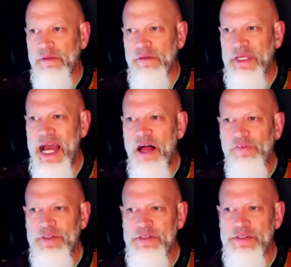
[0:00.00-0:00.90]

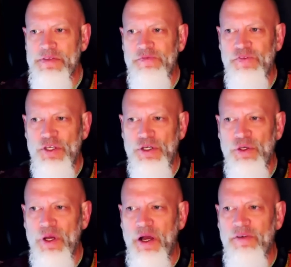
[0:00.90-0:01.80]
Calvin's view
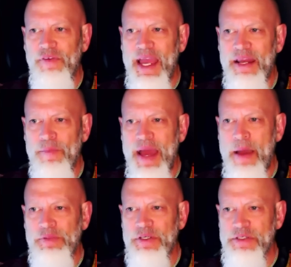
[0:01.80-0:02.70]
of
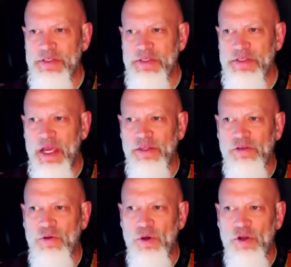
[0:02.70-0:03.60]
Anabaptists and the
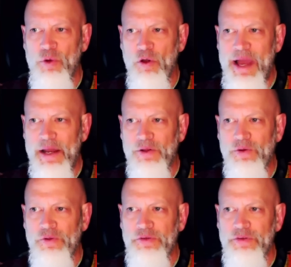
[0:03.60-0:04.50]
quote-unquote
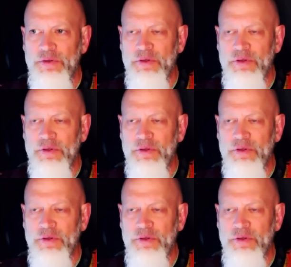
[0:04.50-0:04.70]
radicals